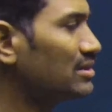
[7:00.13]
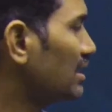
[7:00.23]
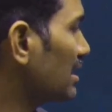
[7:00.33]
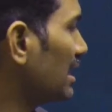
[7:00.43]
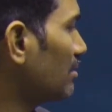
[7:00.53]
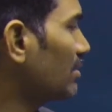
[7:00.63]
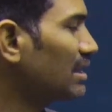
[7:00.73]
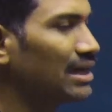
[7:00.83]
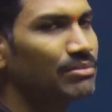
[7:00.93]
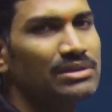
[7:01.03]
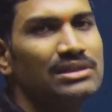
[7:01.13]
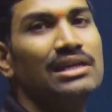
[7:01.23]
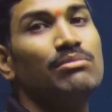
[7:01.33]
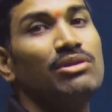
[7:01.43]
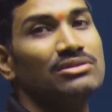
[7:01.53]
here, carbon-carbon
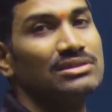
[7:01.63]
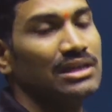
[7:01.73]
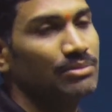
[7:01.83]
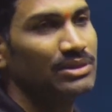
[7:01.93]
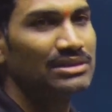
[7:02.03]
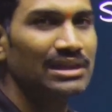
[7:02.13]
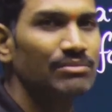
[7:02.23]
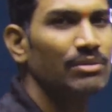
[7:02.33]
single bonds are present, sigma